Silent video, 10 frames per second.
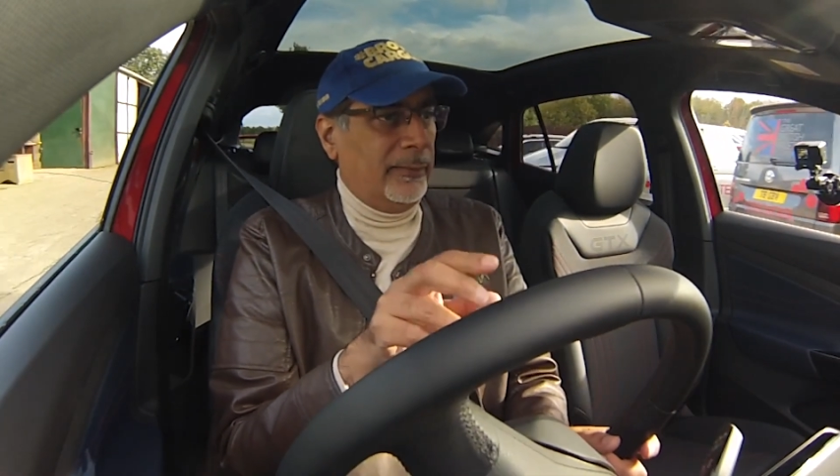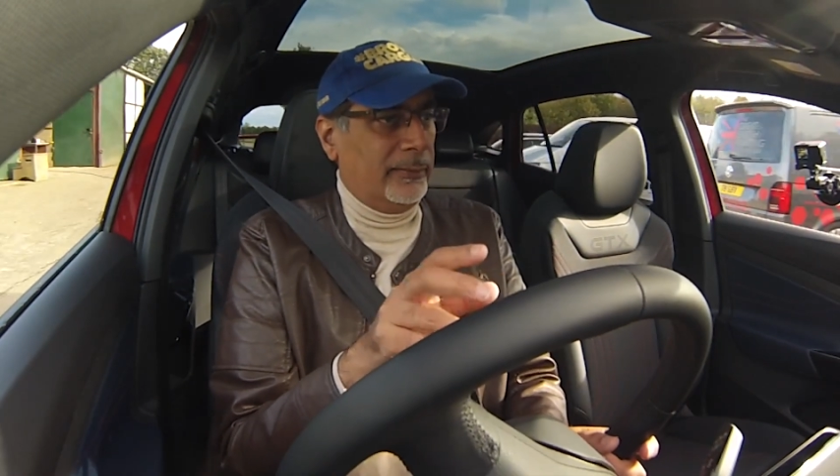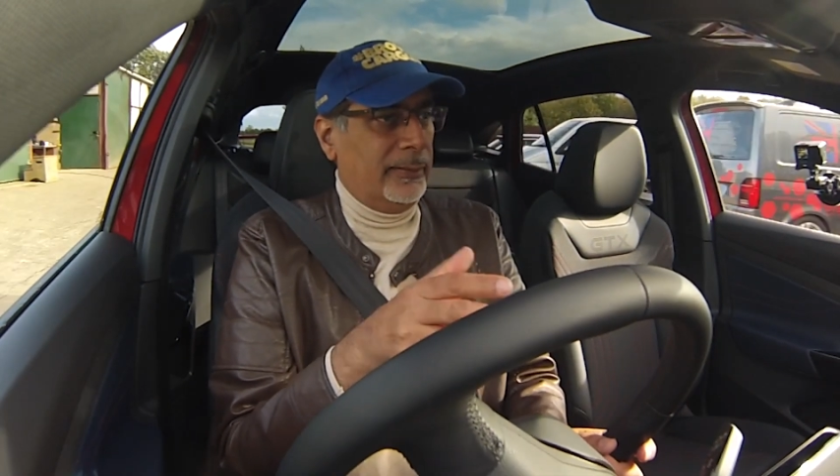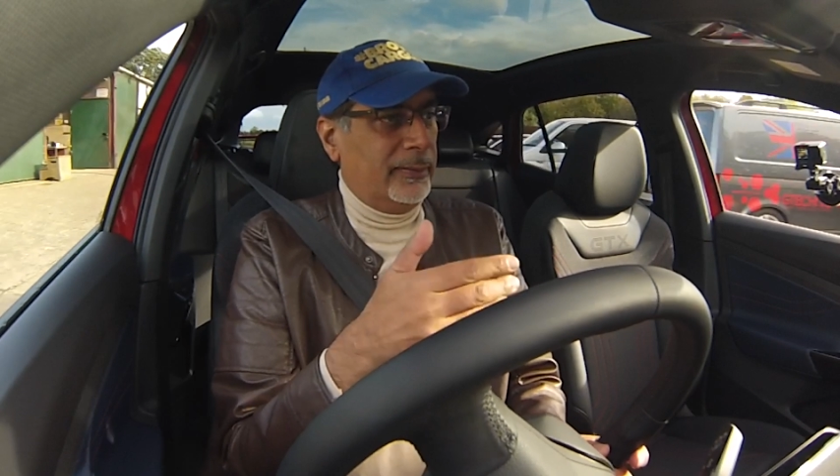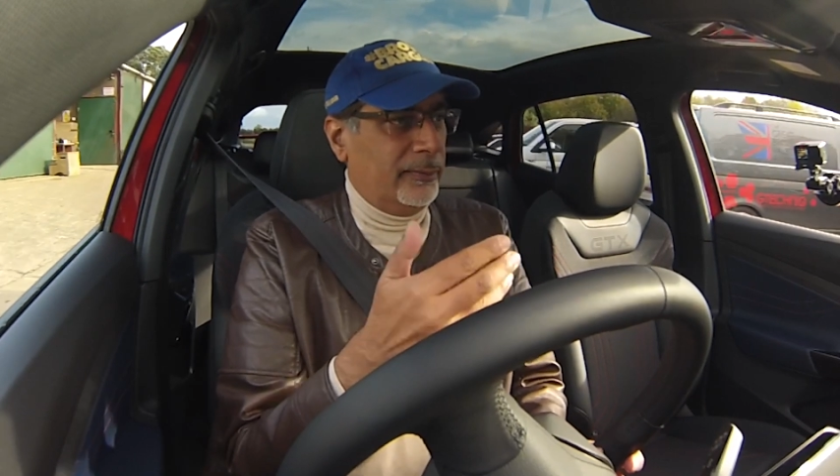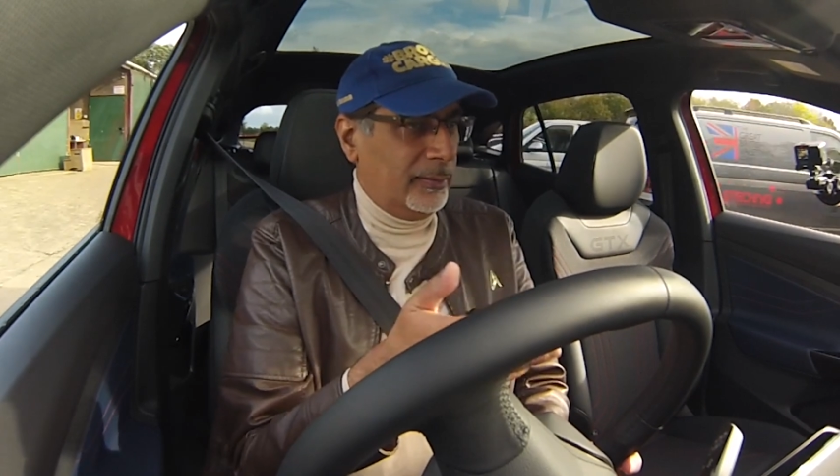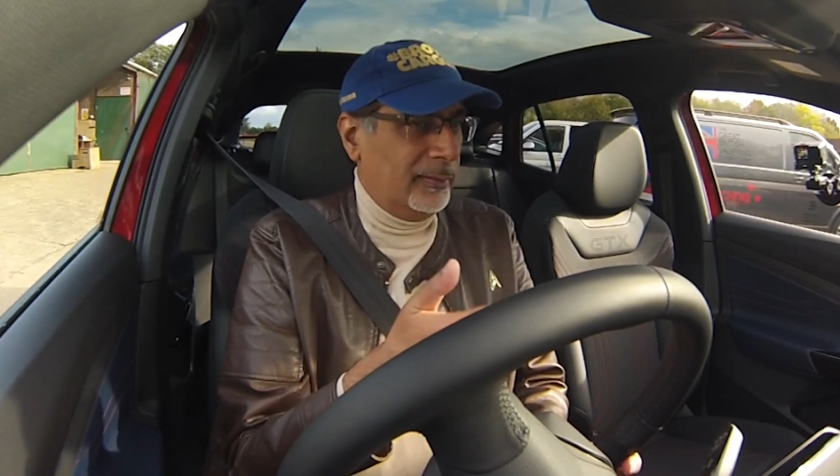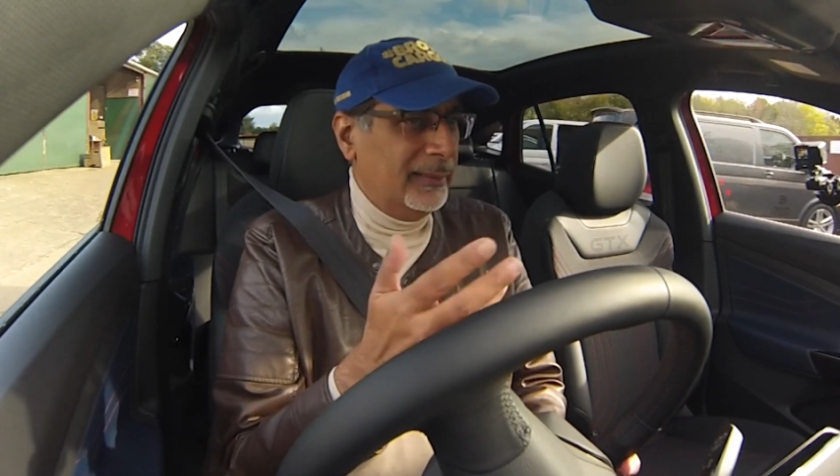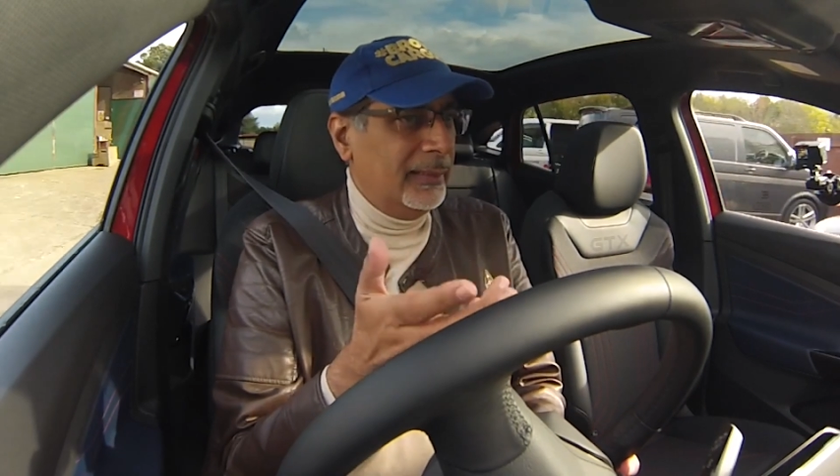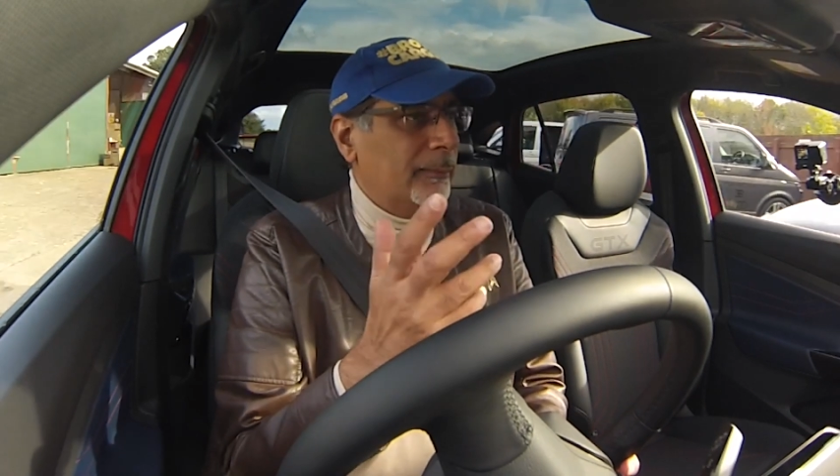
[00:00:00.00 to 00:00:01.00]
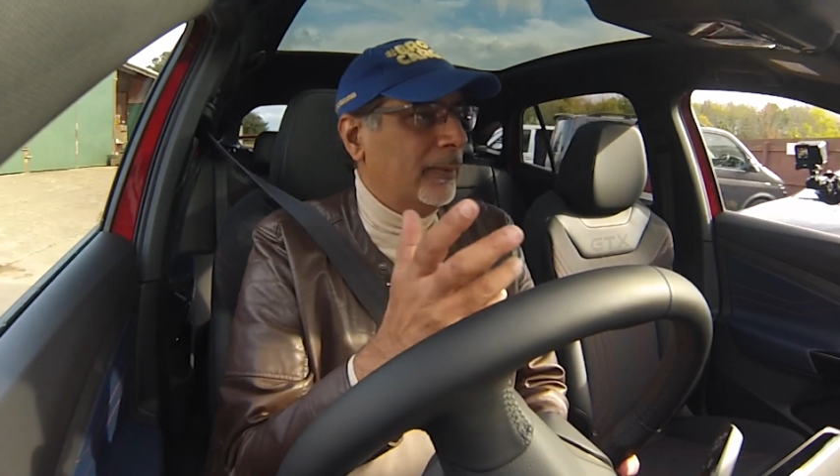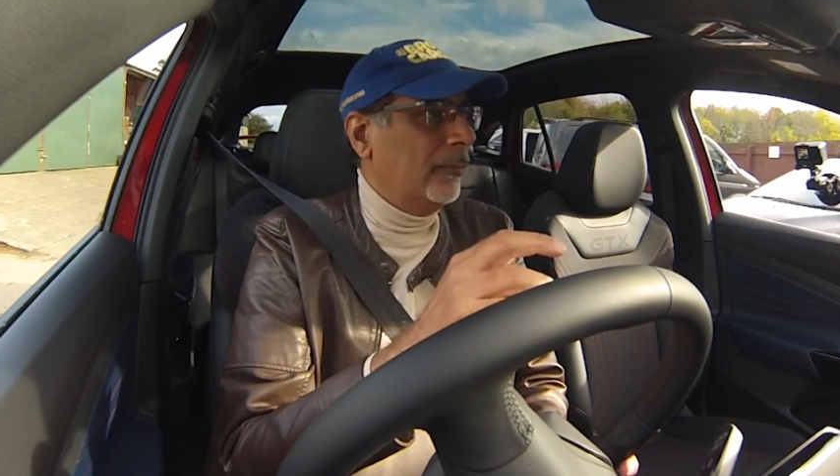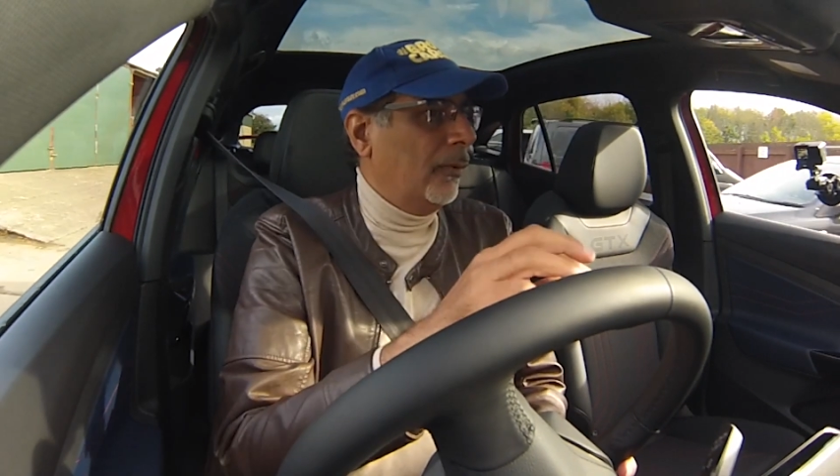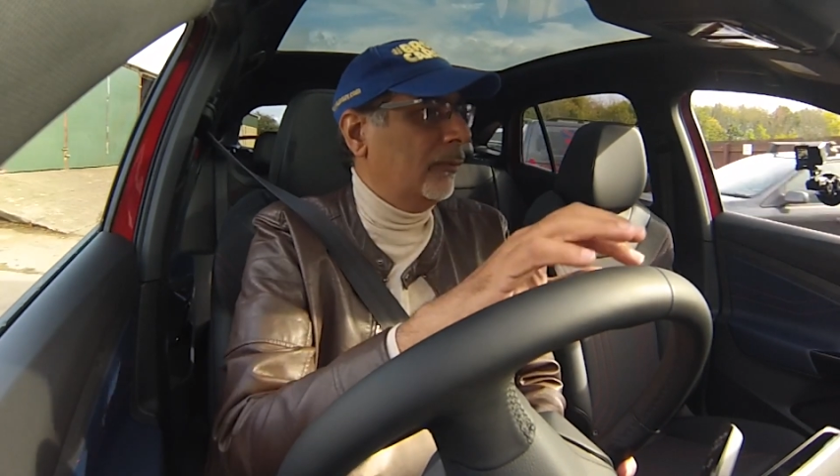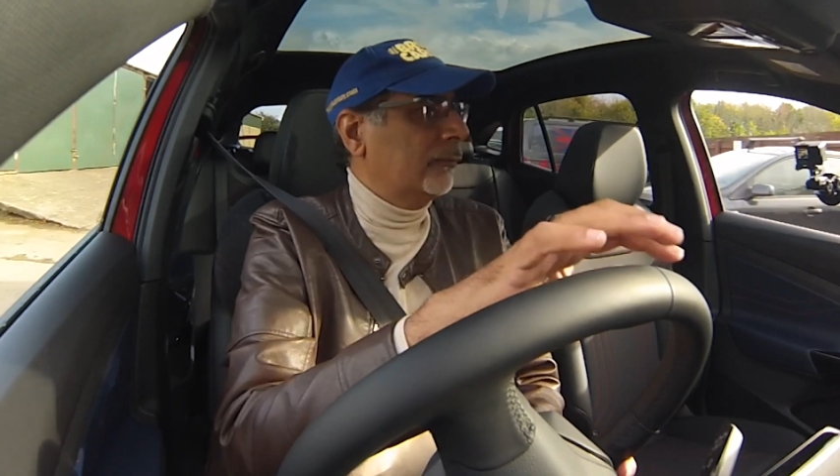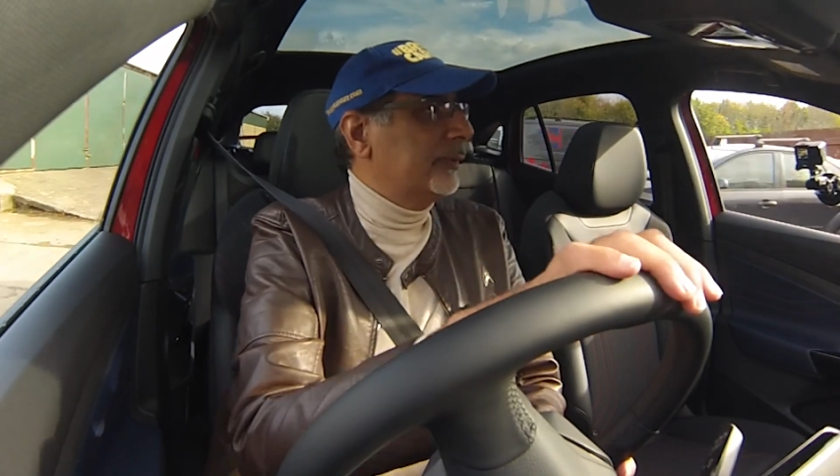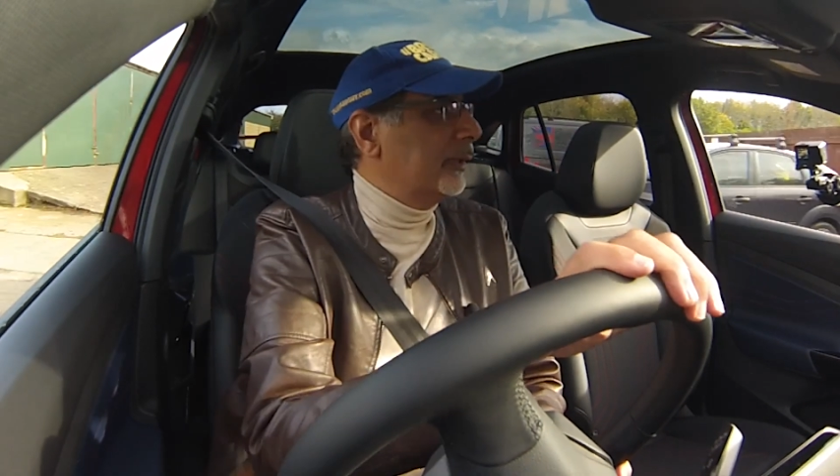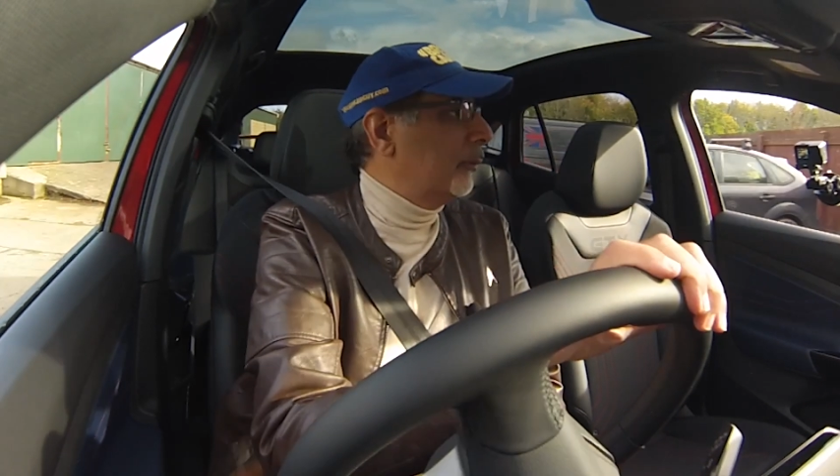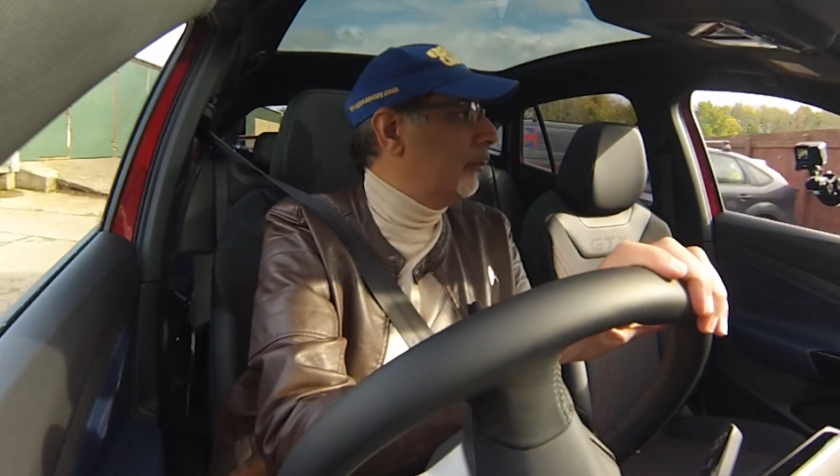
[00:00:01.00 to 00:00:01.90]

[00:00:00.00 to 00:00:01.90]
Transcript: So this is sort of a little bit more real